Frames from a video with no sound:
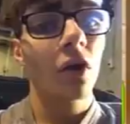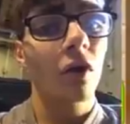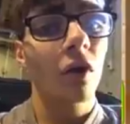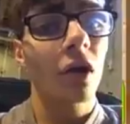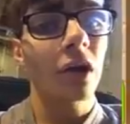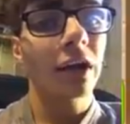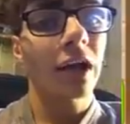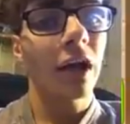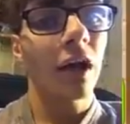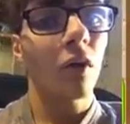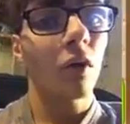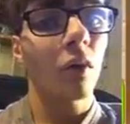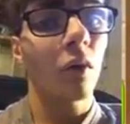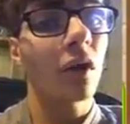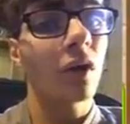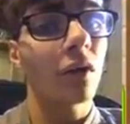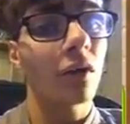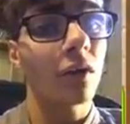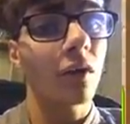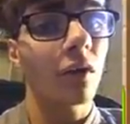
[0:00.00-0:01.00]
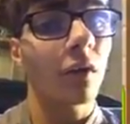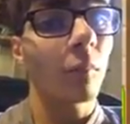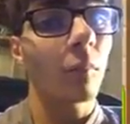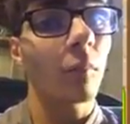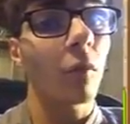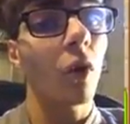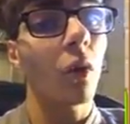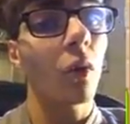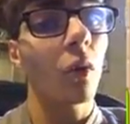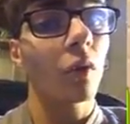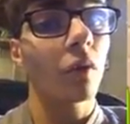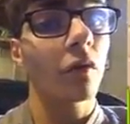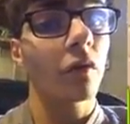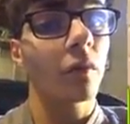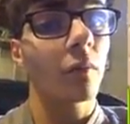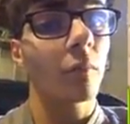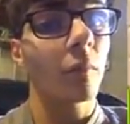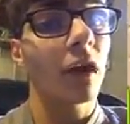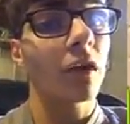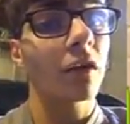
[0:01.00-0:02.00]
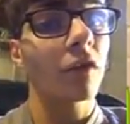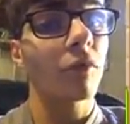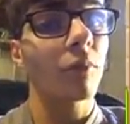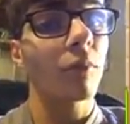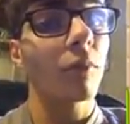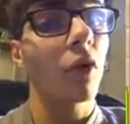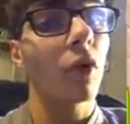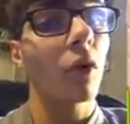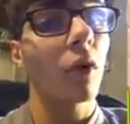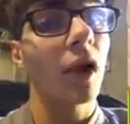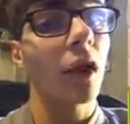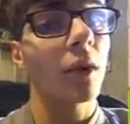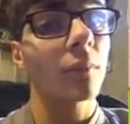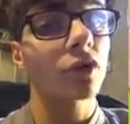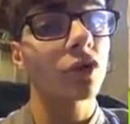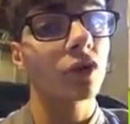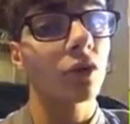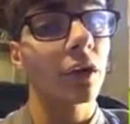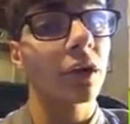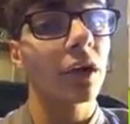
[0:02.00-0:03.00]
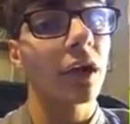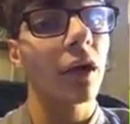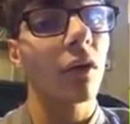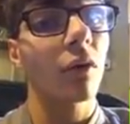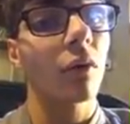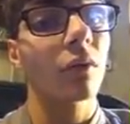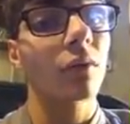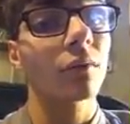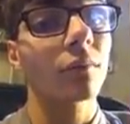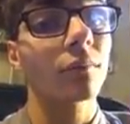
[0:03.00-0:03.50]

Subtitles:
right now with the amount of Moabs right now.